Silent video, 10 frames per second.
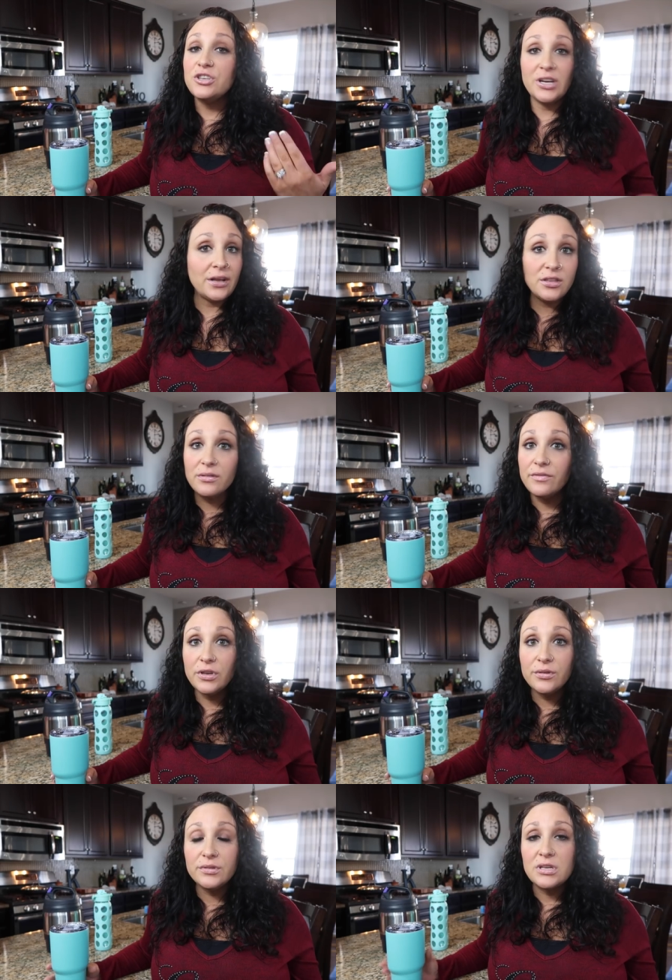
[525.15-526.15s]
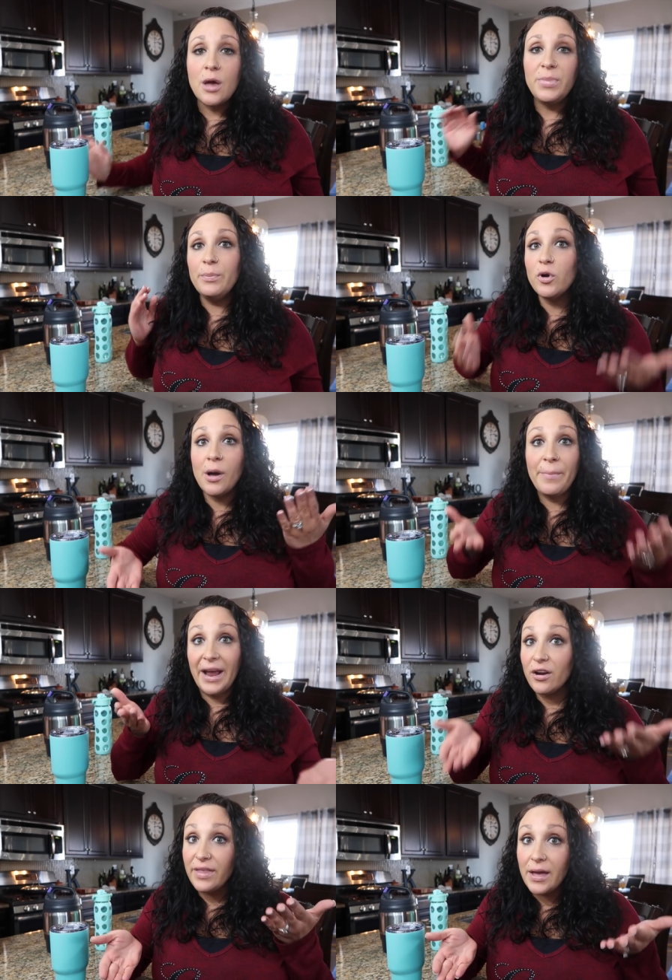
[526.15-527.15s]
Check out the reviews, people
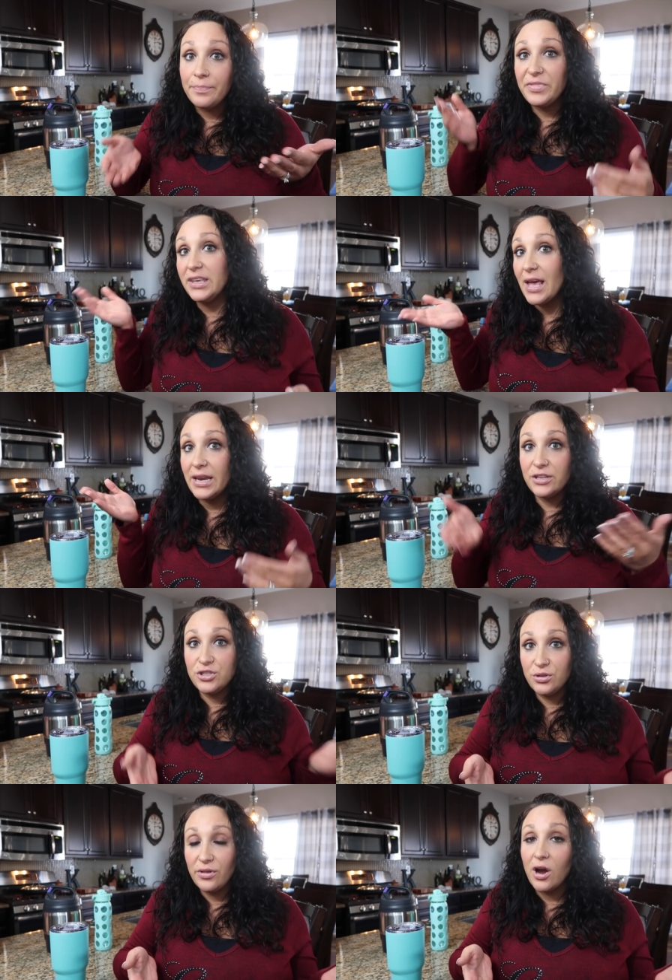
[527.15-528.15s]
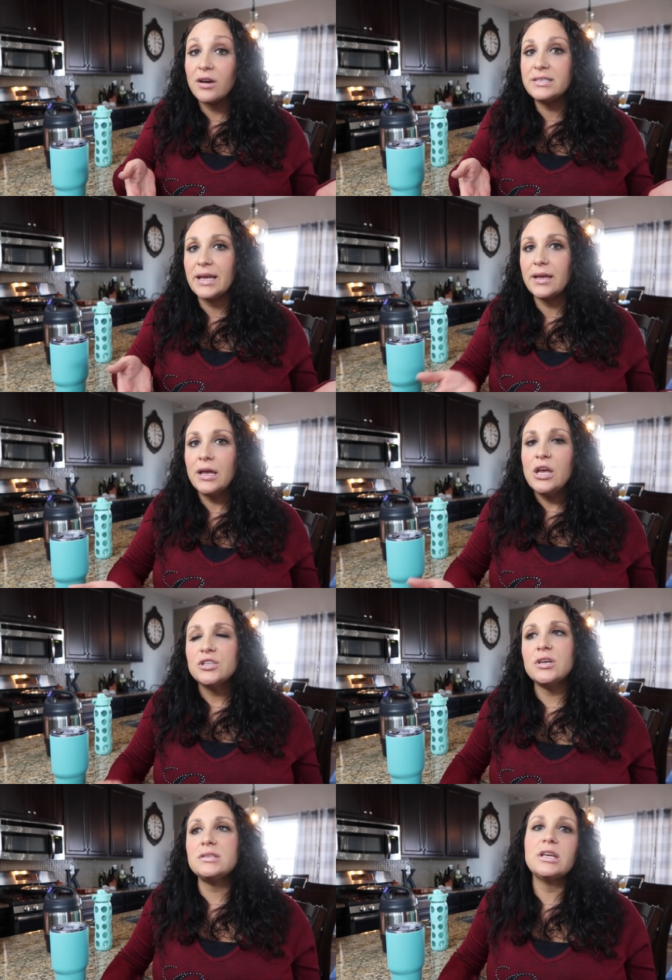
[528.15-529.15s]
compare them, the Yeti to the Arctic.
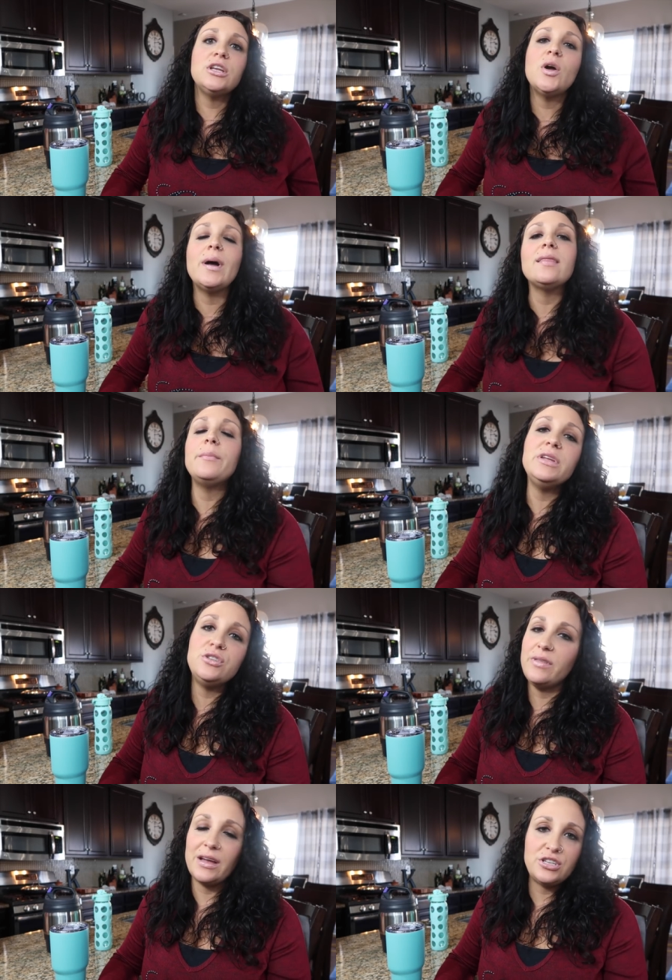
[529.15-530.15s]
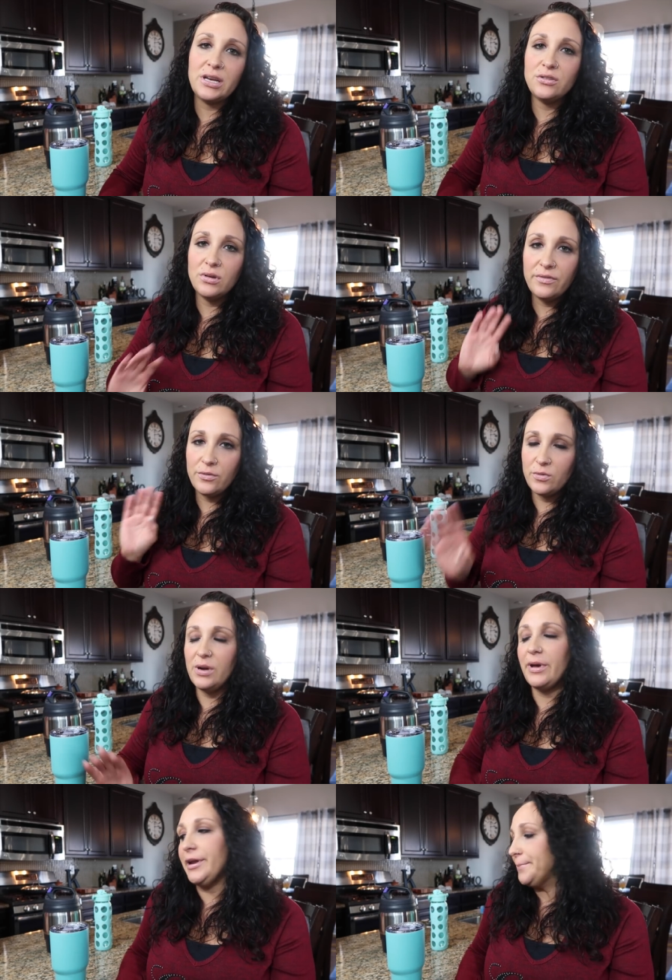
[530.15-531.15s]
So I was like, you know what, let me do that, Jay, don't even worry
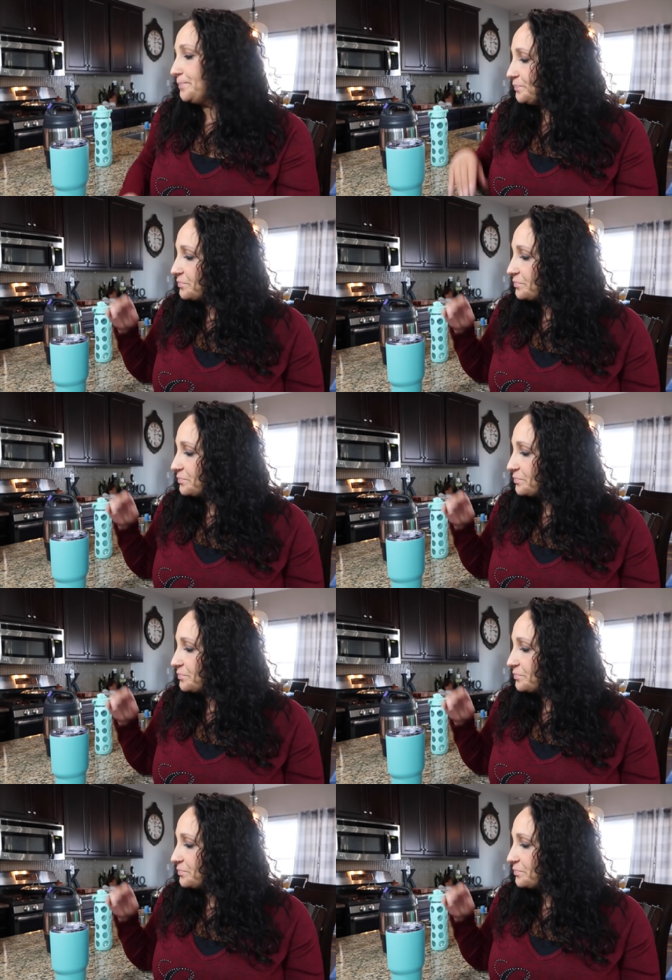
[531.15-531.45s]
about it.